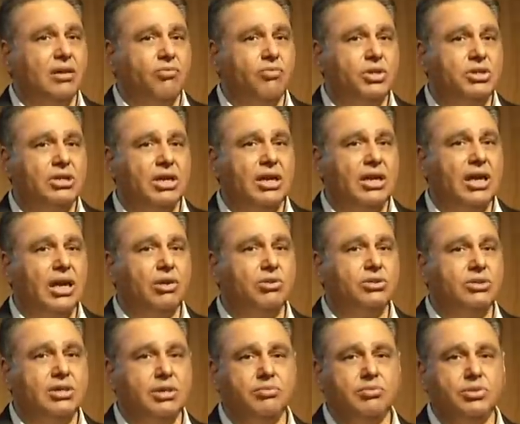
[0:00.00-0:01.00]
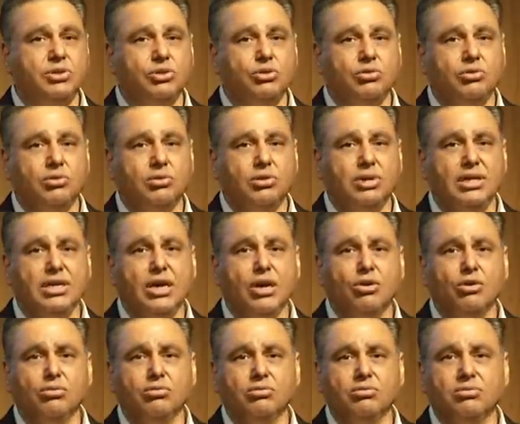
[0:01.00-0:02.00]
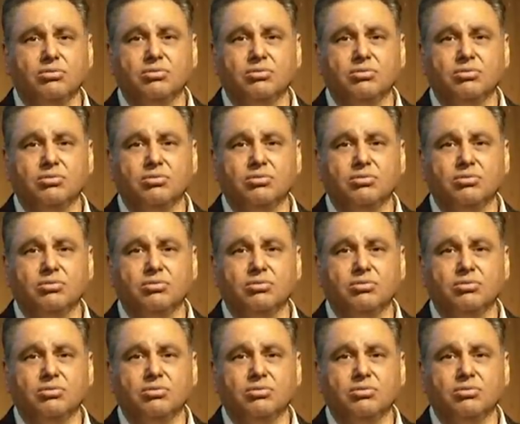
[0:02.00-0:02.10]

which allows them to neo.